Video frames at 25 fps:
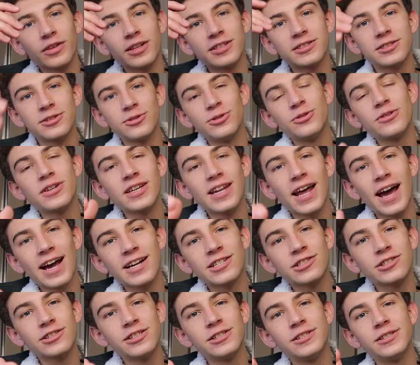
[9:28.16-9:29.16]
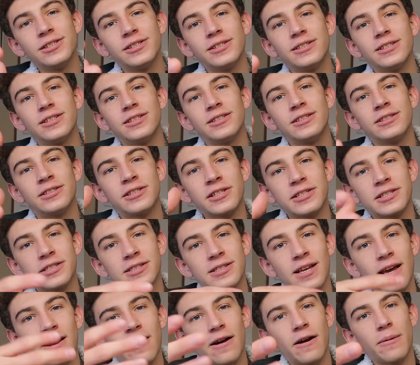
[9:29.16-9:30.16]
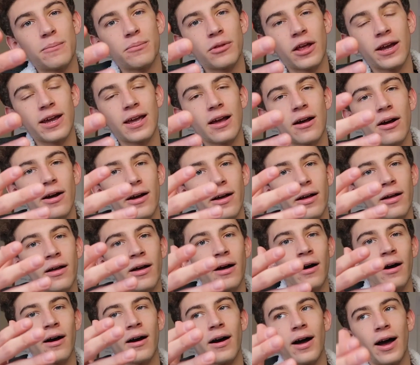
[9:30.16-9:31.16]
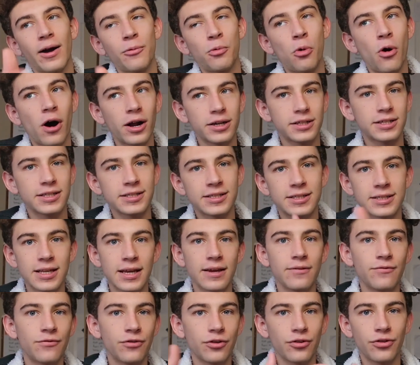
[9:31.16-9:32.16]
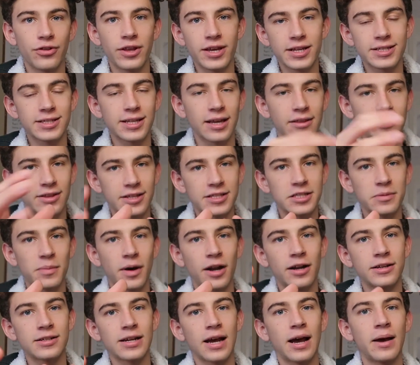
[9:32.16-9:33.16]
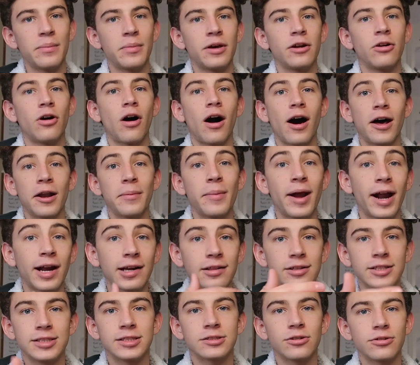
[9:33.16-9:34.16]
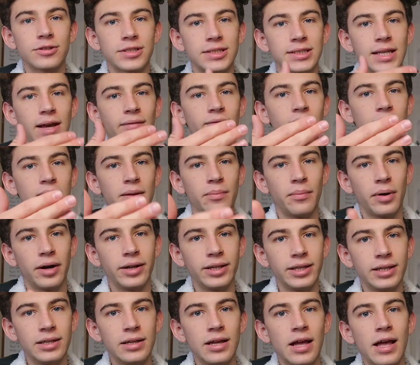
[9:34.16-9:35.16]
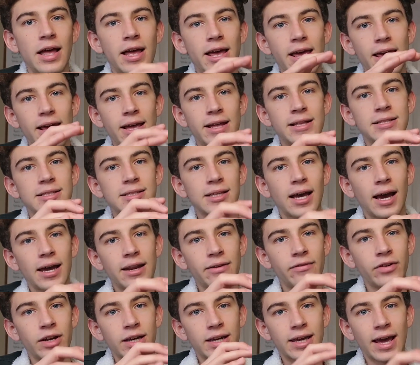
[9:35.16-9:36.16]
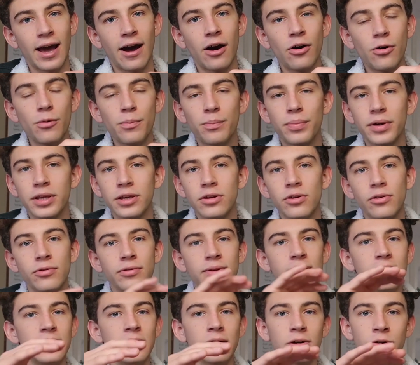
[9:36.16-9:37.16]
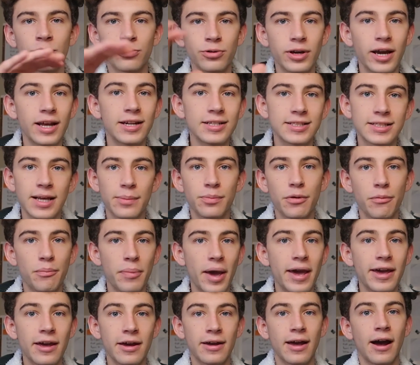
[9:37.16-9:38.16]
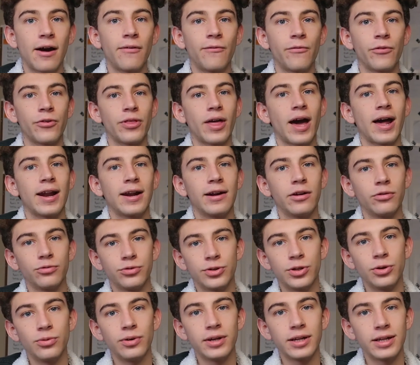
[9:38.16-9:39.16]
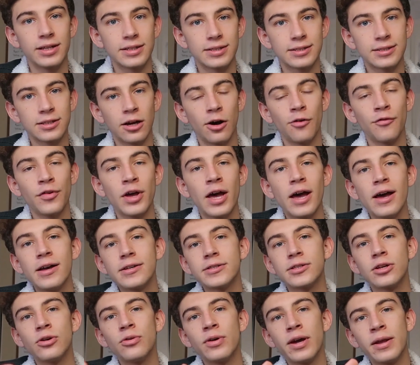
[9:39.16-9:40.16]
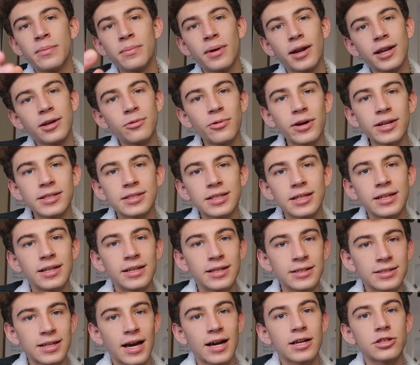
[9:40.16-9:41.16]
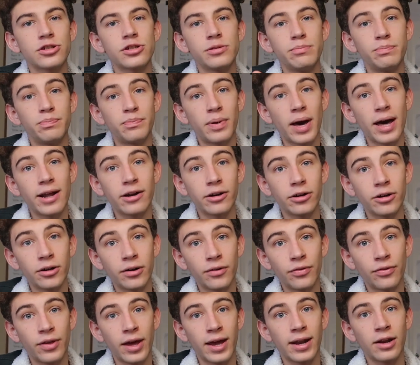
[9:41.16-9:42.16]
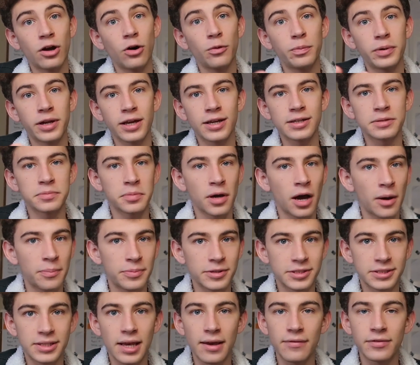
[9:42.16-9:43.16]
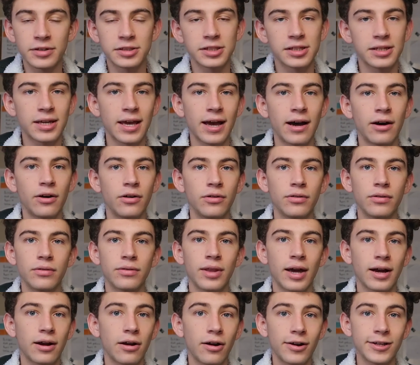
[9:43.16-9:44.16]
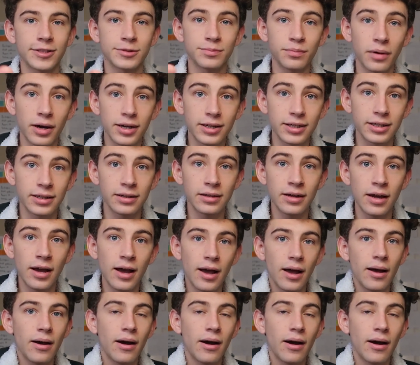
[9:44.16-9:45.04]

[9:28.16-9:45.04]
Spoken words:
So you can actually just set up like I want to save for this at this amount of time, it'll automatically start saving the money inside of an account, but you don't need to create a separate bank account for that. It'll do it itself. So in many ways, it is actually better than opening up a savings account that costs money.